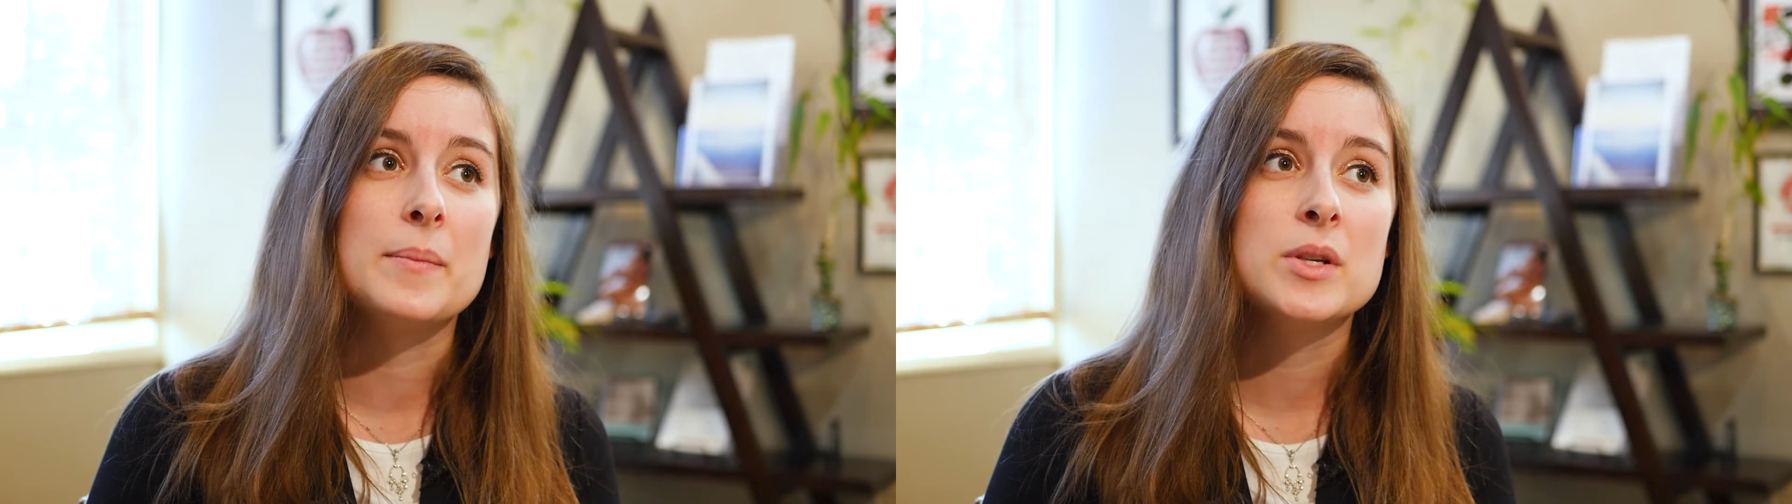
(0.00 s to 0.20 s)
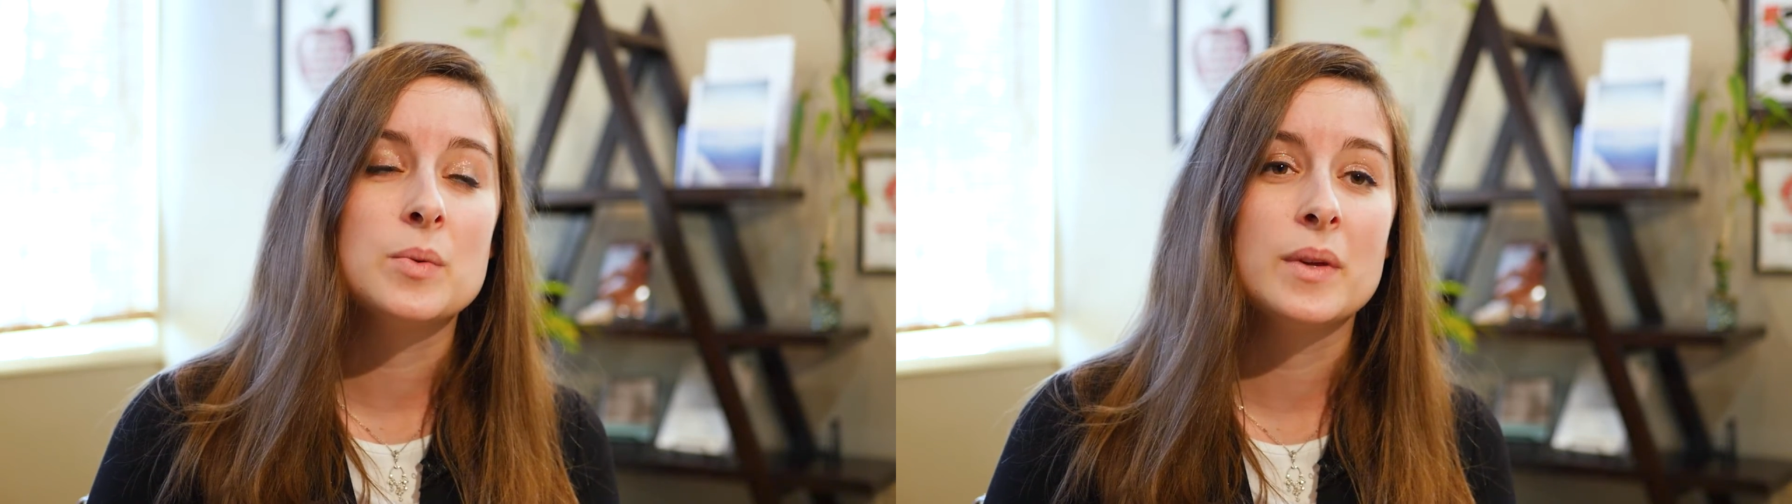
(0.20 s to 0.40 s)

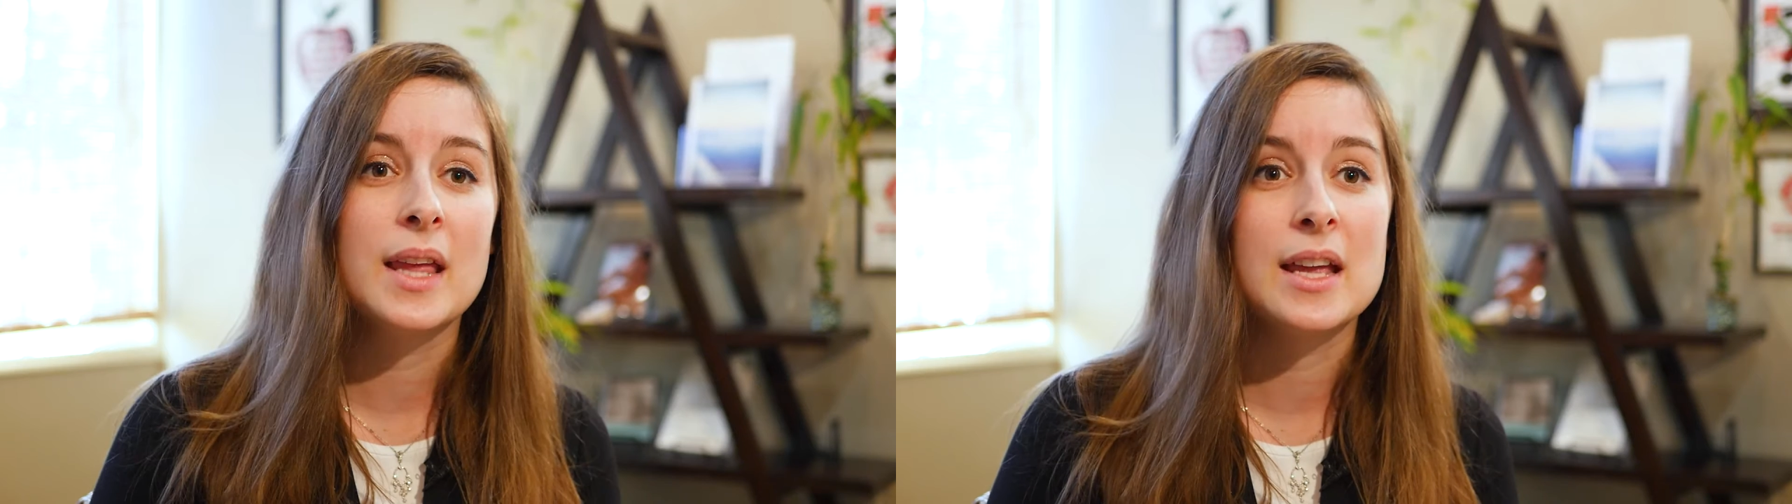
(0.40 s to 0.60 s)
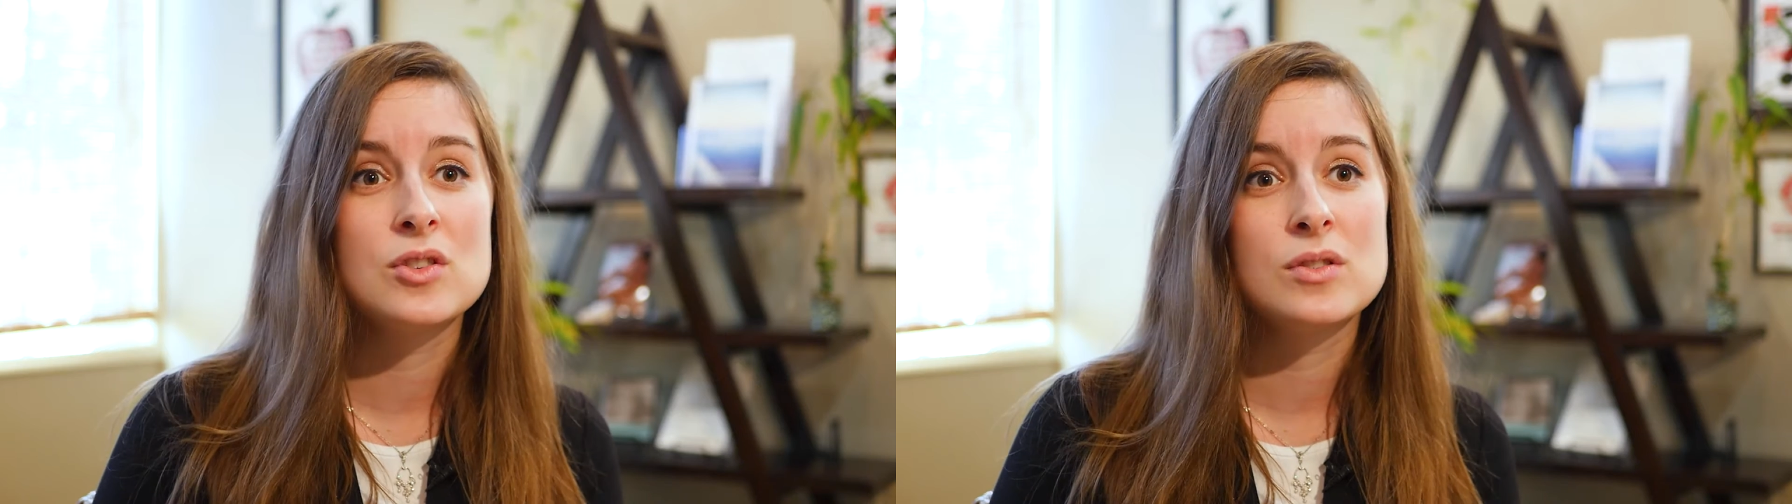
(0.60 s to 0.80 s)

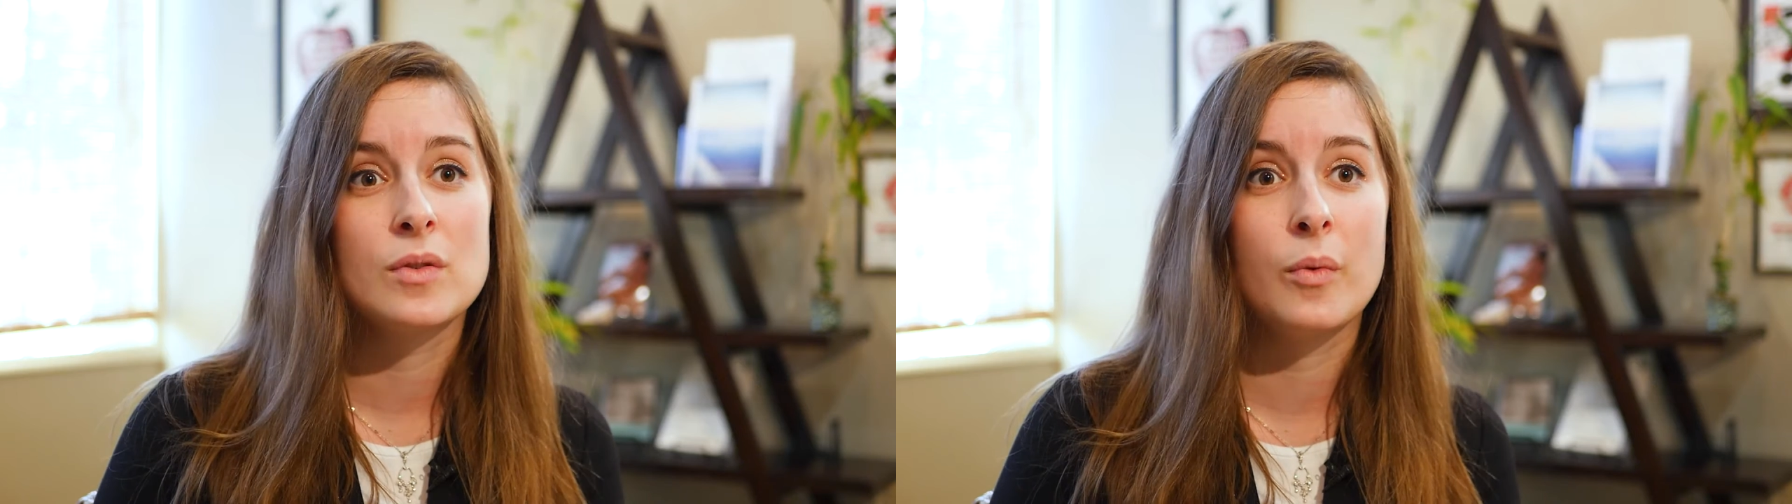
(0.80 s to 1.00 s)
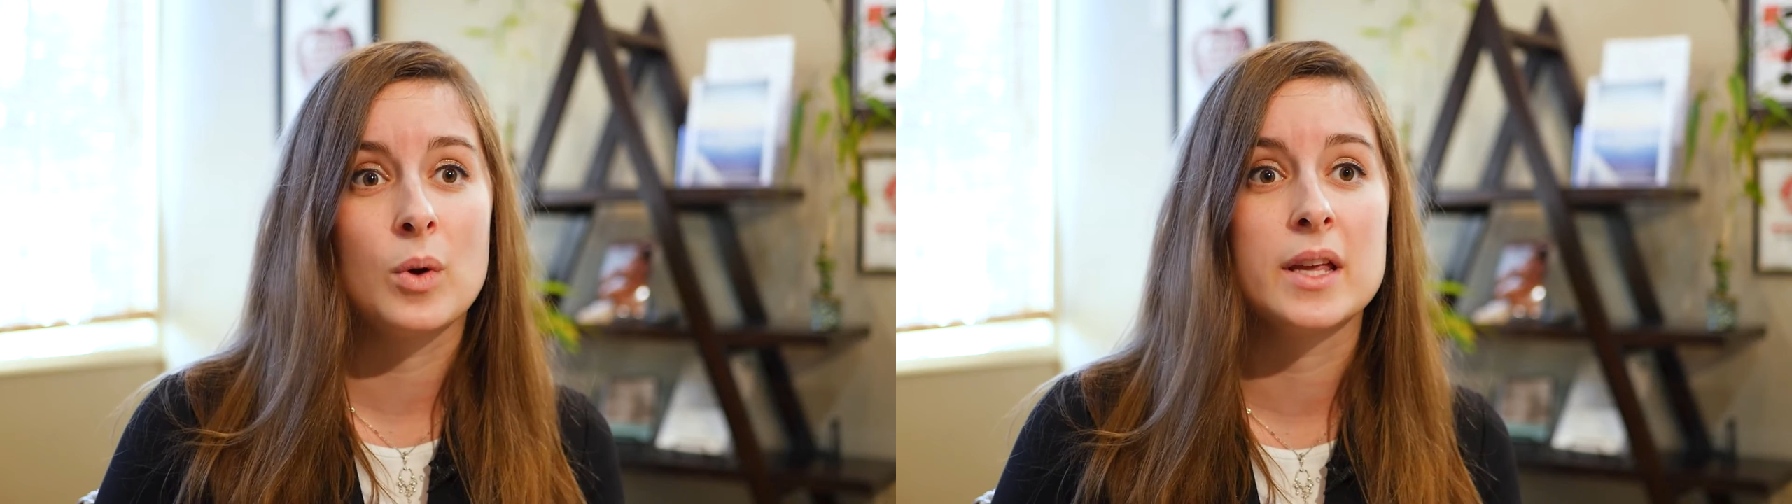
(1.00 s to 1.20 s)
between the
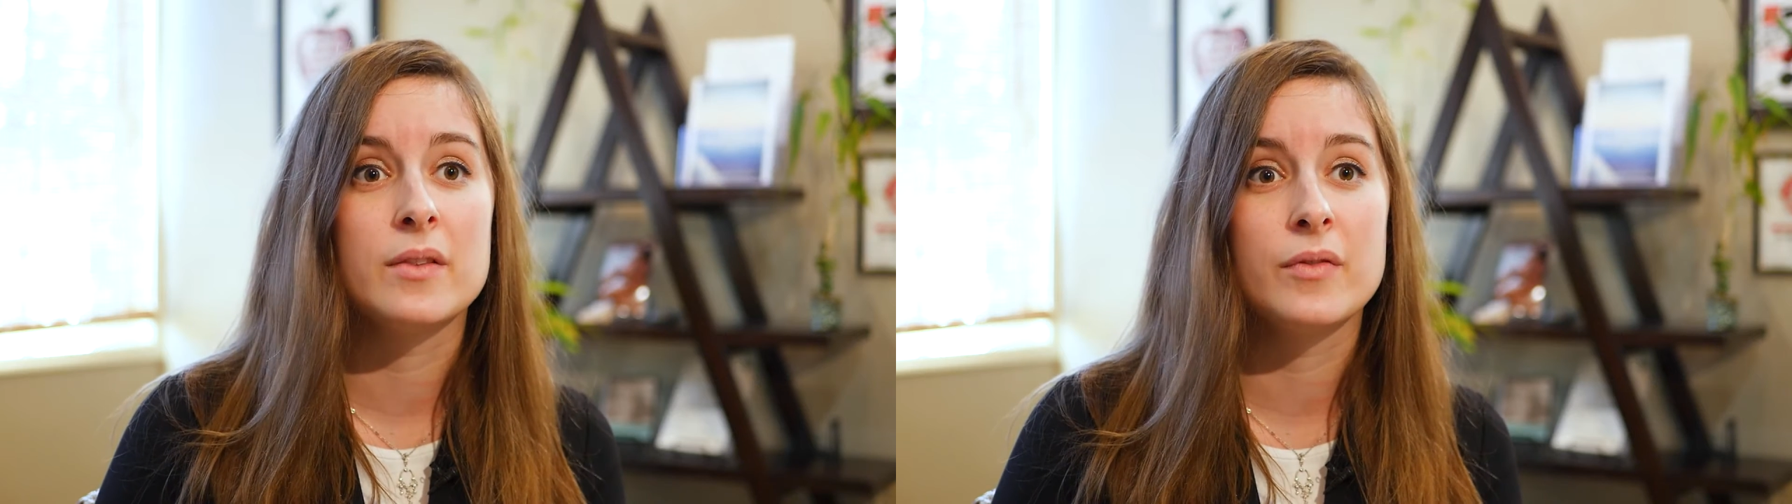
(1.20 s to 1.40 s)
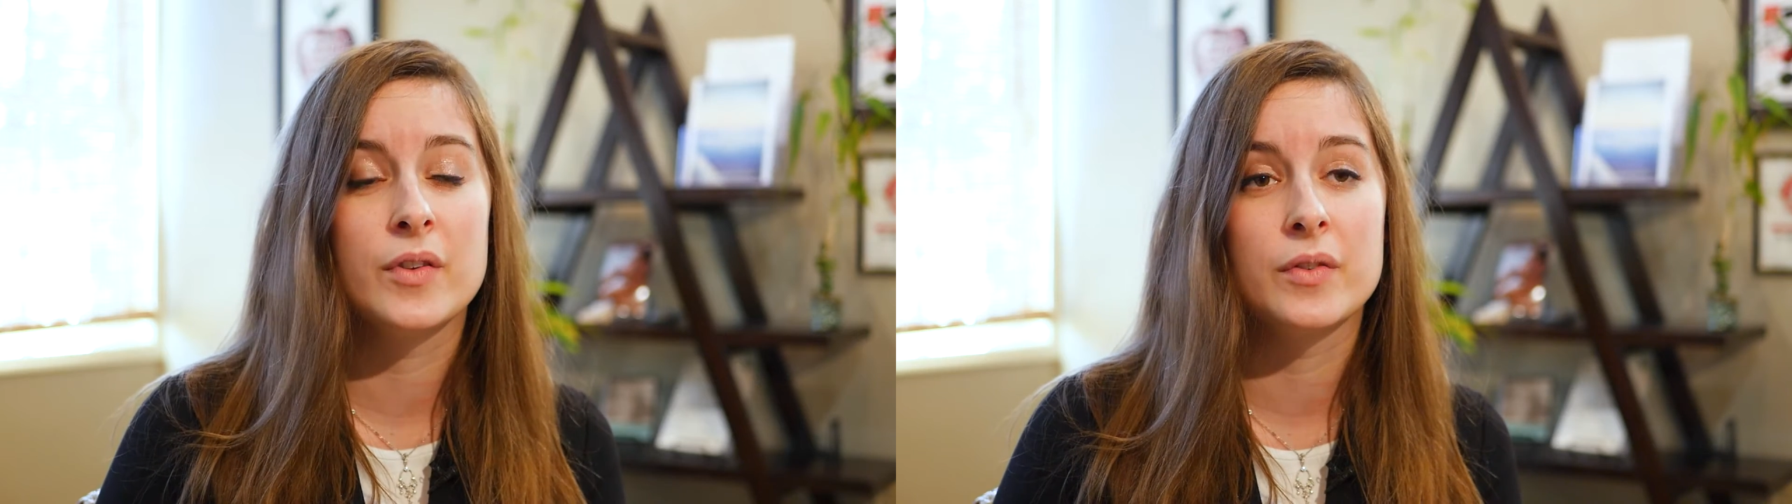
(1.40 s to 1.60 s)
ages of
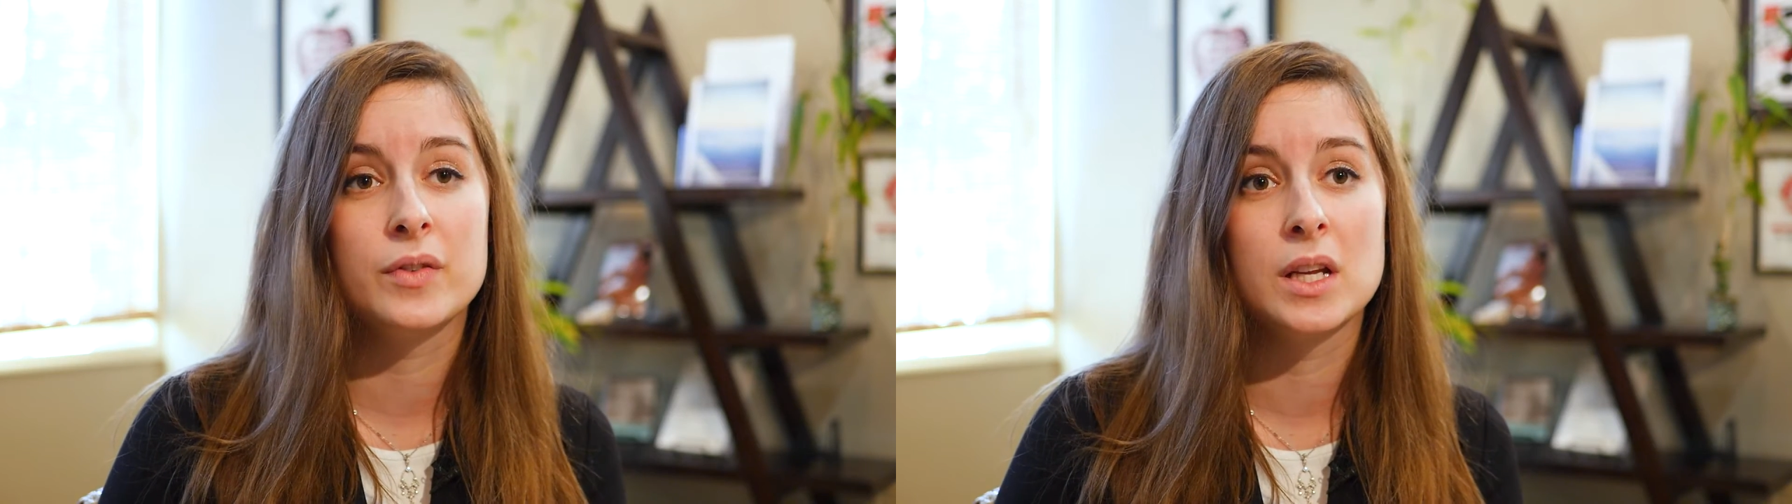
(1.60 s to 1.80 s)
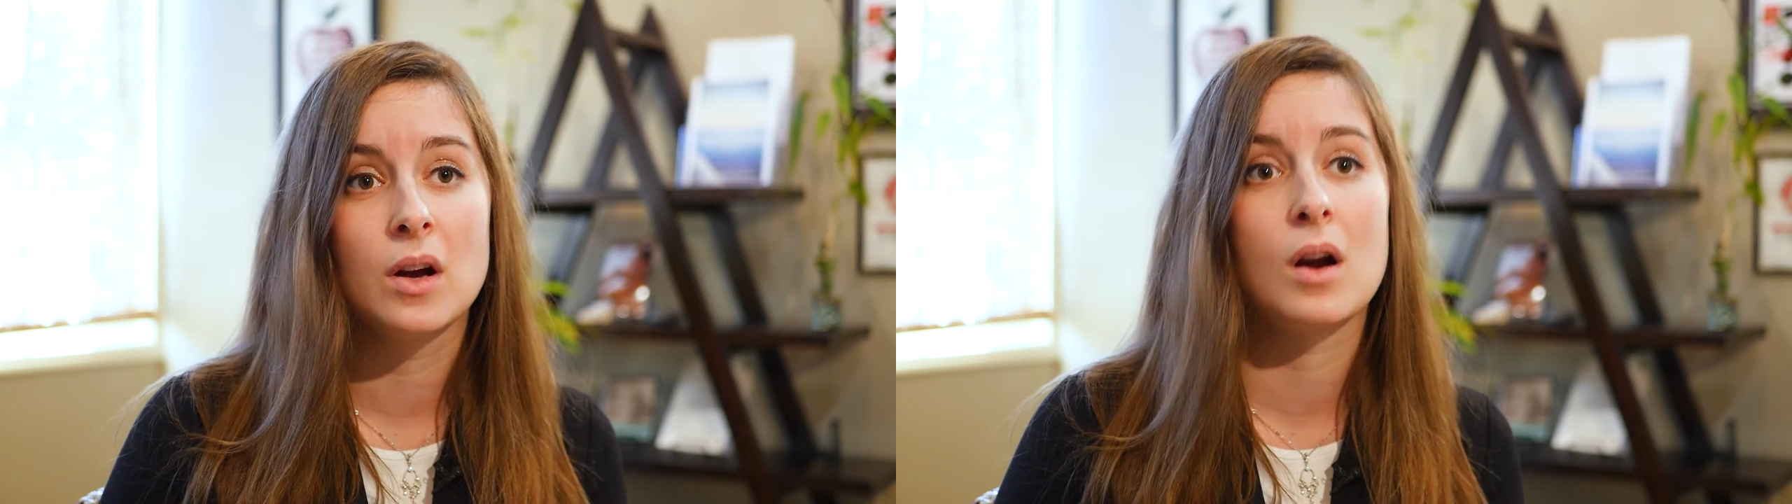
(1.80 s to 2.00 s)
40 and
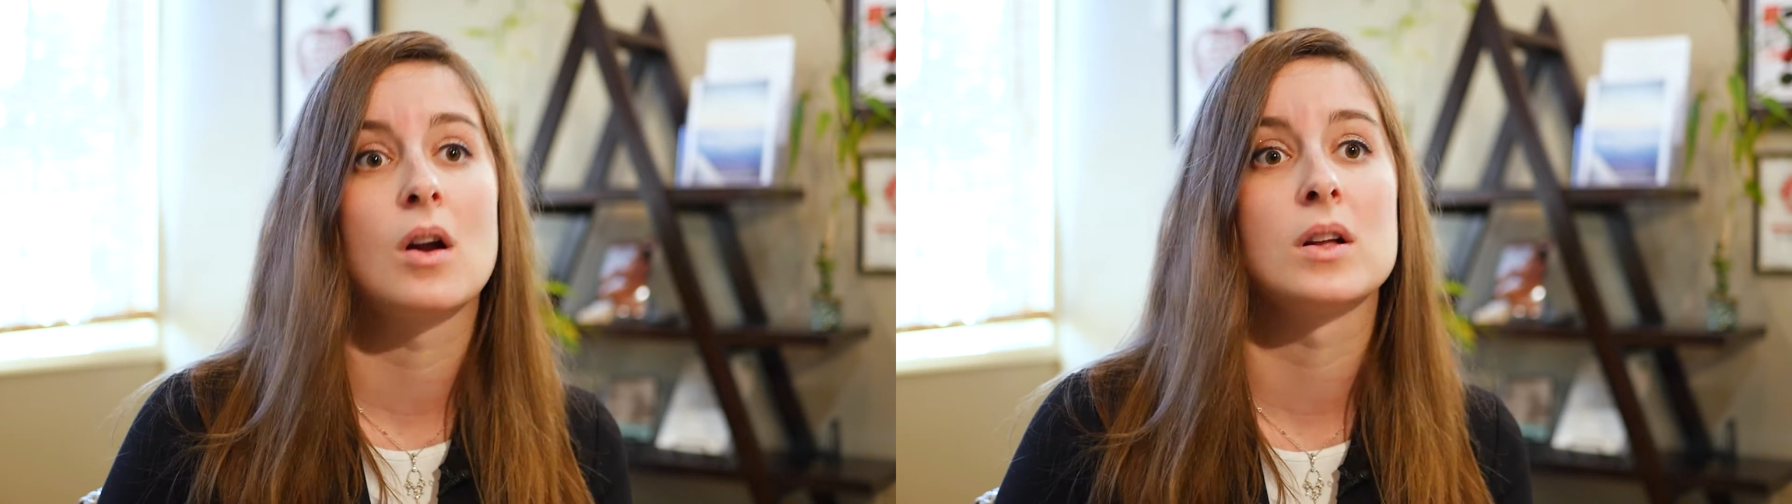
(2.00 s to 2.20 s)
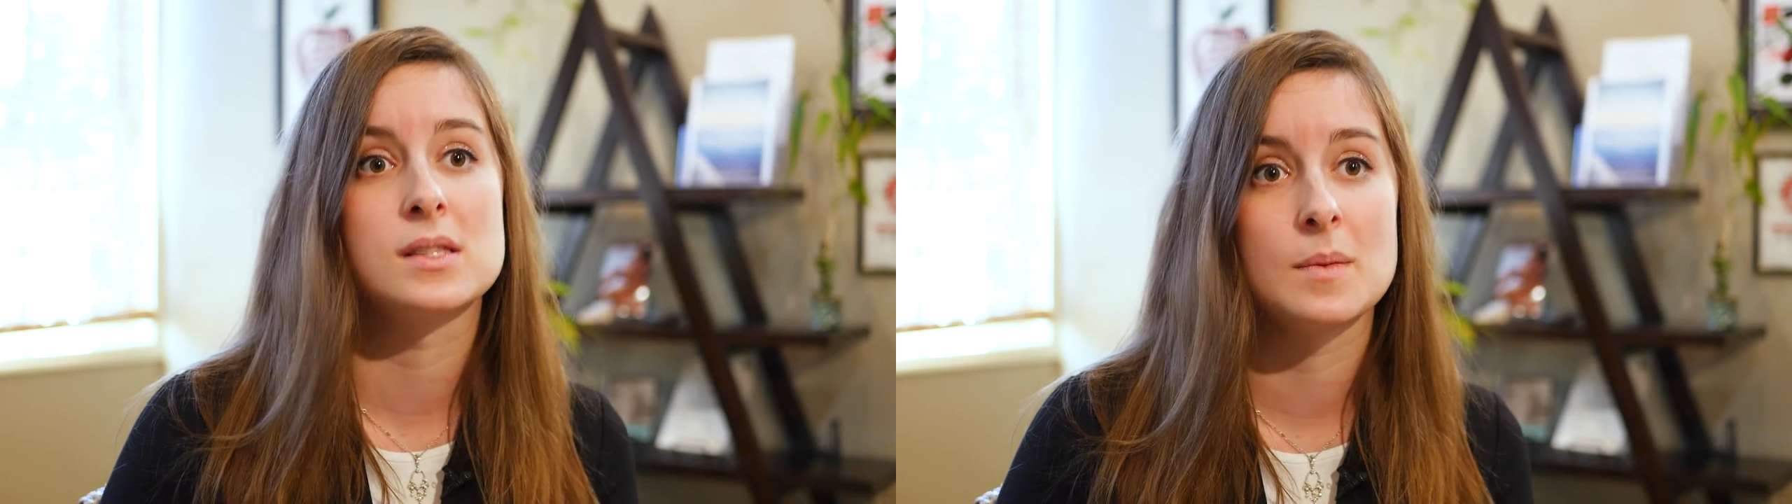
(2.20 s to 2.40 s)
50 are on